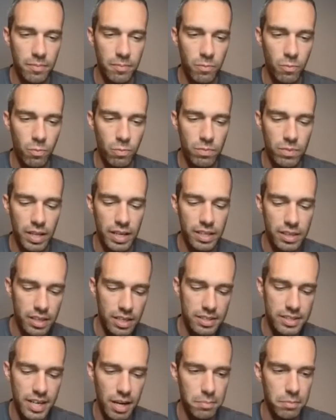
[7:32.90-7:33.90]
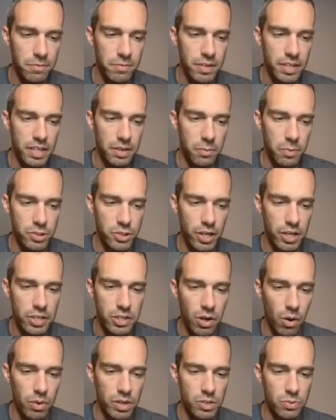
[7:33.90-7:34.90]
like the Tapu Fini, which I
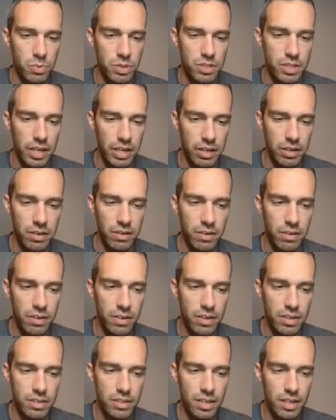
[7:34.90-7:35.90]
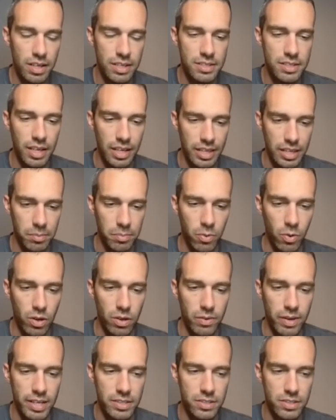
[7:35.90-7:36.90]
noticed was like insanely poor,
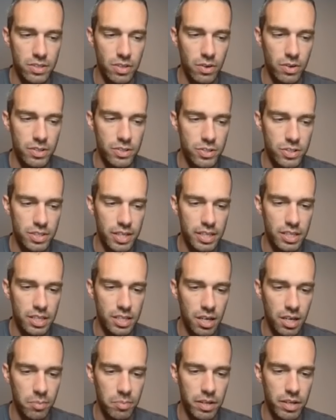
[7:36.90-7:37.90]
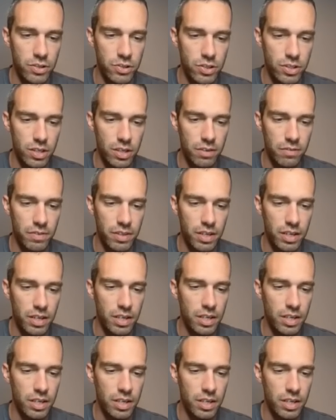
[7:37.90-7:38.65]
right? So it's just like the combination of the